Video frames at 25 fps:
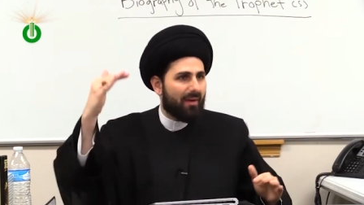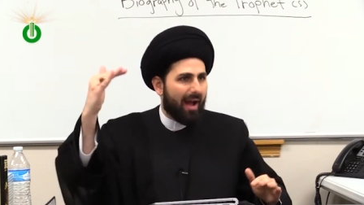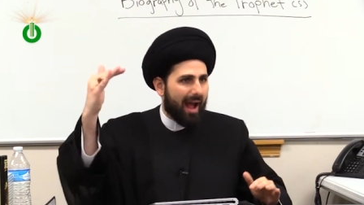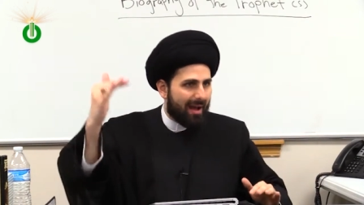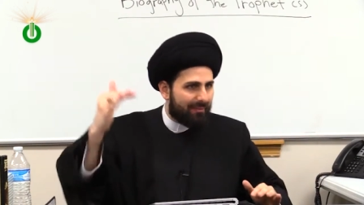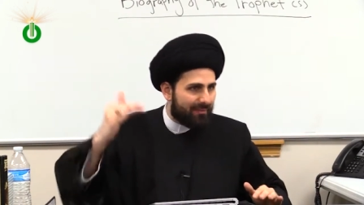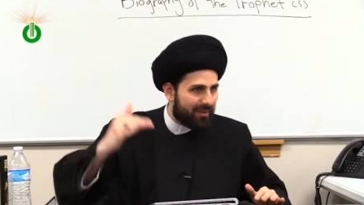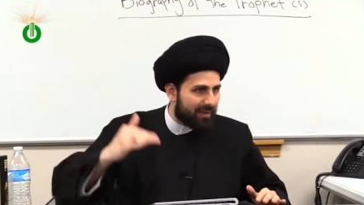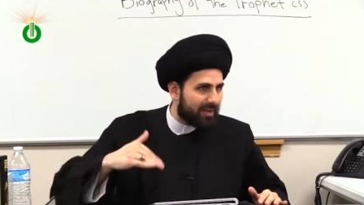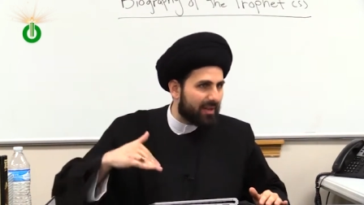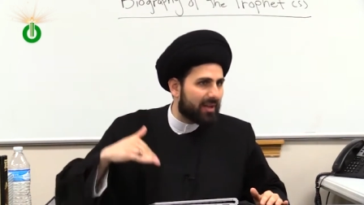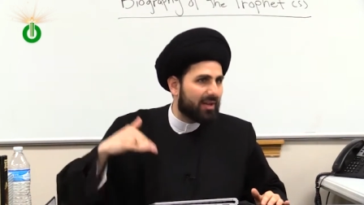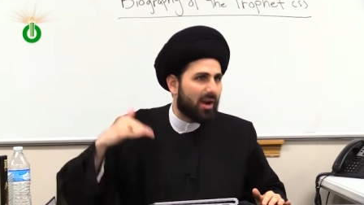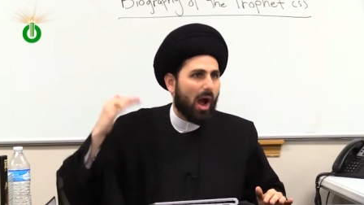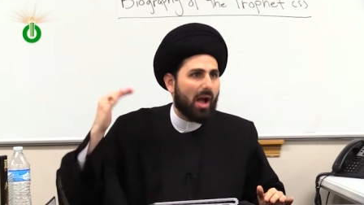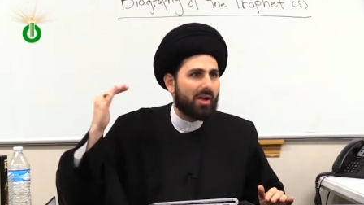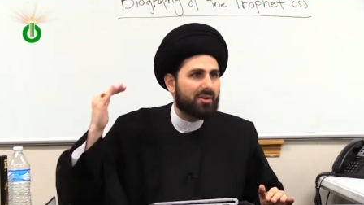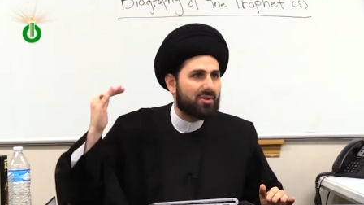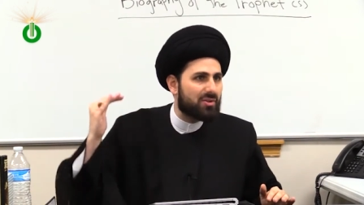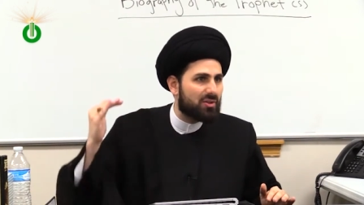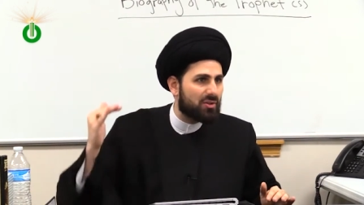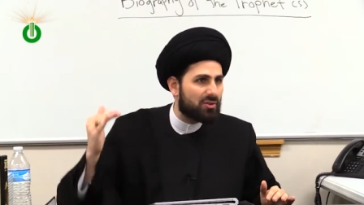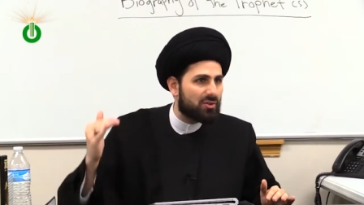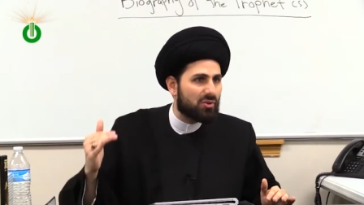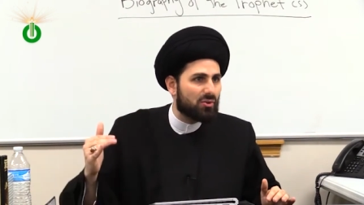having a
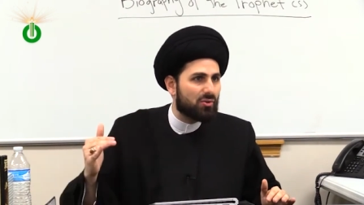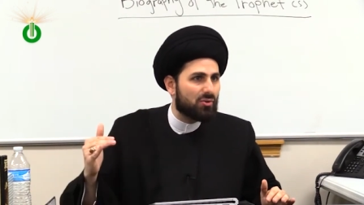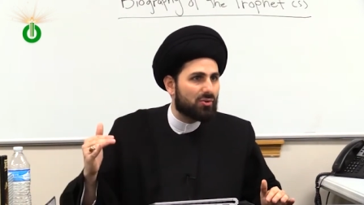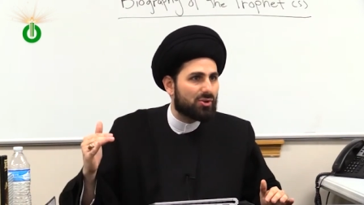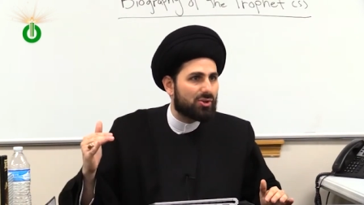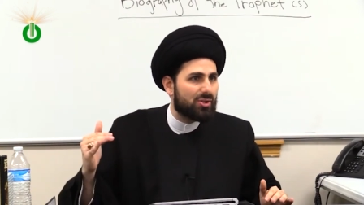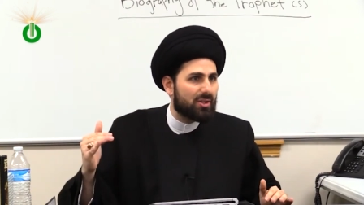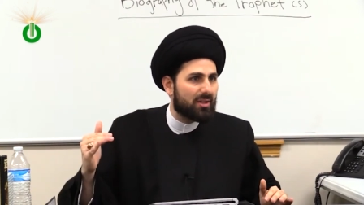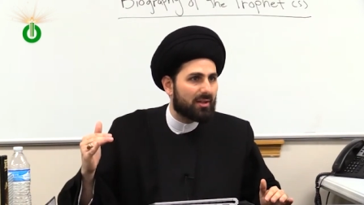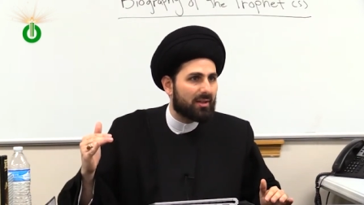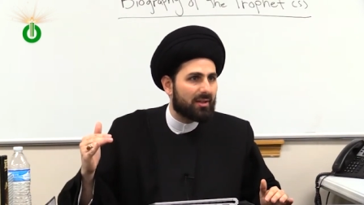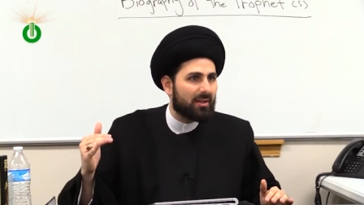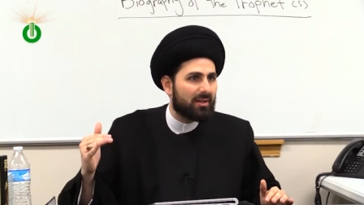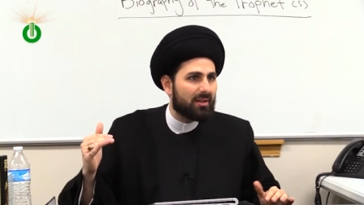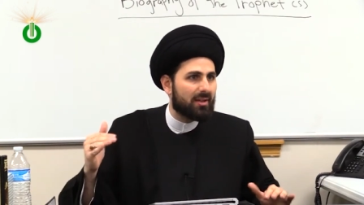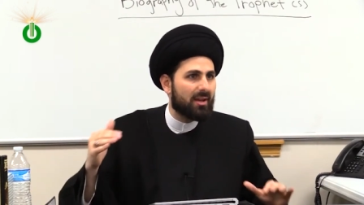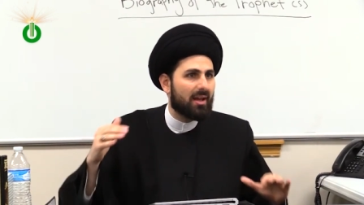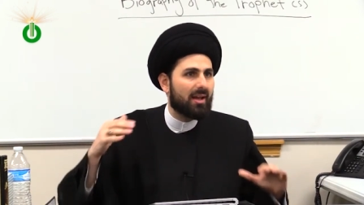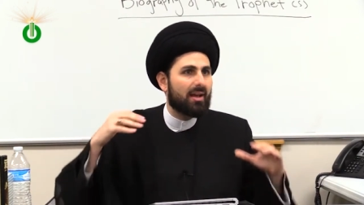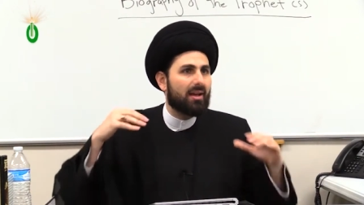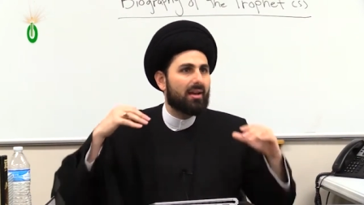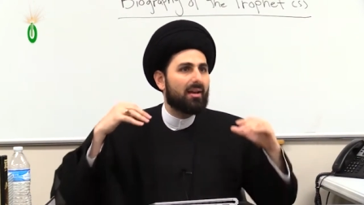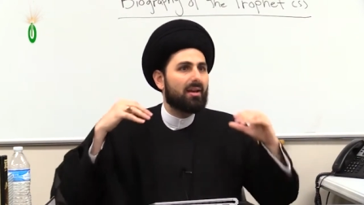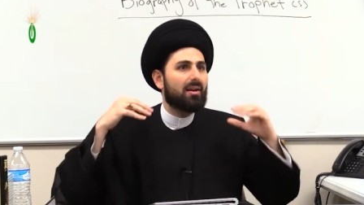constitution,